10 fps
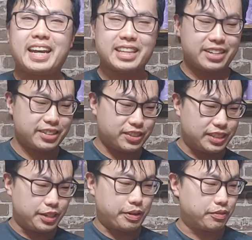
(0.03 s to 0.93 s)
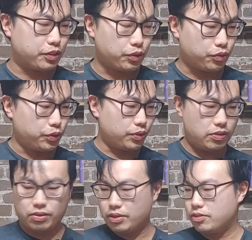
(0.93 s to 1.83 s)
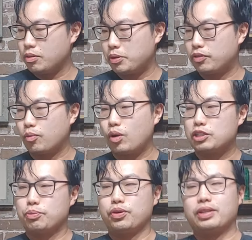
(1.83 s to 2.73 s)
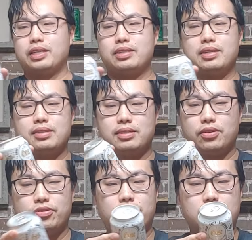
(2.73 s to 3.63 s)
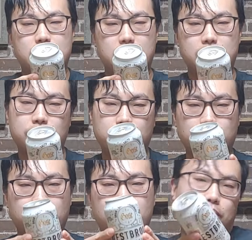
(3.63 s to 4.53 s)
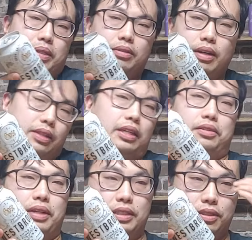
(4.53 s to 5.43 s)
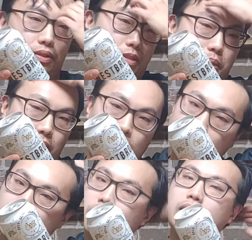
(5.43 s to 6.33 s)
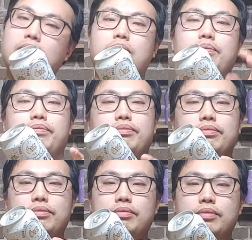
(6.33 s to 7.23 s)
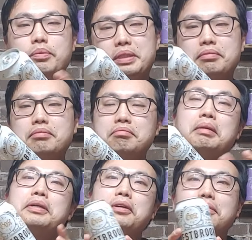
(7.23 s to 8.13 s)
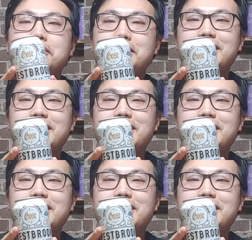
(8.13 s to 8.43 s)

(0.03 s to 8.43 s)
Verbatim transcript: Hey there! So today we have another review. This is a beer from Westbrook. It is very exciting to review this. I mean, I think you guys know this beer. Um, I mean, maybe you don't.